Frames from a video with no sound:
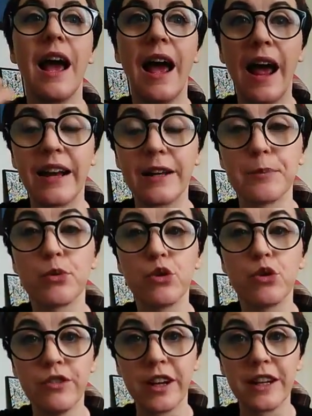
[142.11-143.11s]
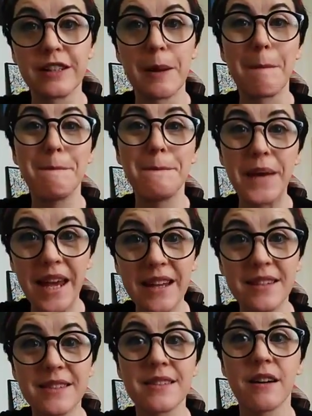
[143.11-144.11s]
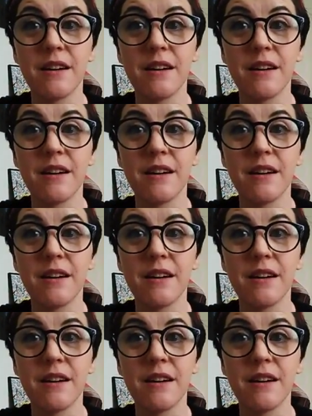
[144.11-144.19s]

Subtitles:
and improving it based